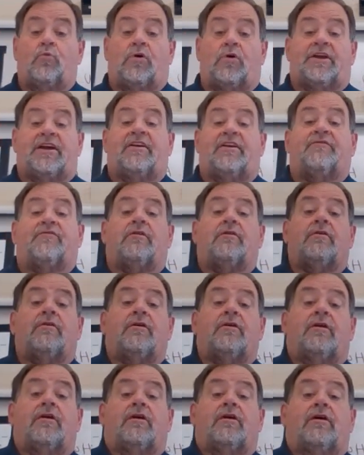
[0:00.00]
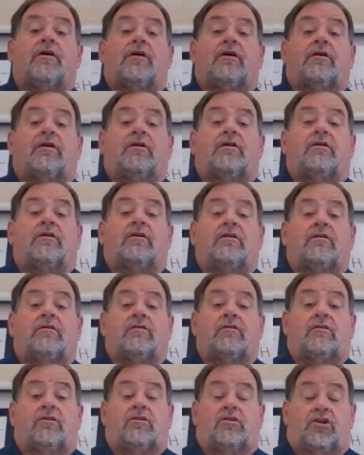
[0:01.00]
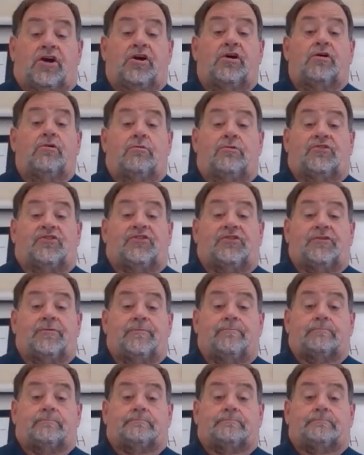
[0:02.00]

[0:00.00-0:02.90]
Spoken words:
whatever notes.